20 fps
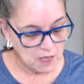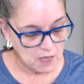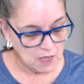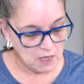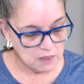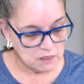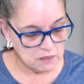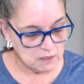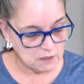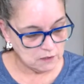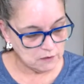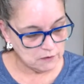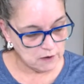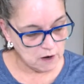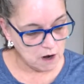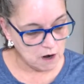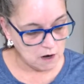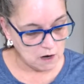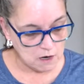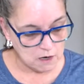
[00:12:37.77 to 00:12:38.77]
And there
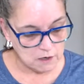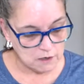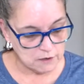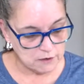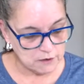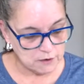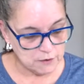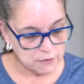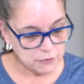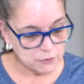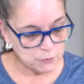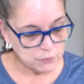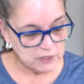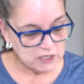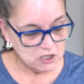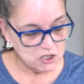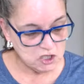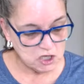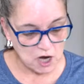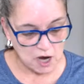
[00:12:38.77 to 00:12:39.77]
are
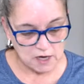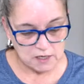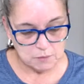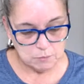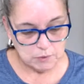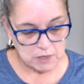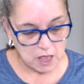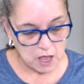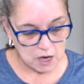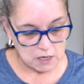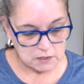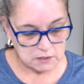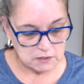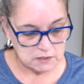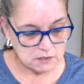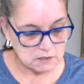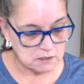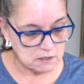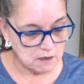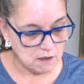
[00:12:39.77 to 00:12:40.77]
3 shine
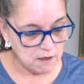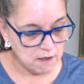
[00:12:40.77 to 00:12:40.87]
blocks,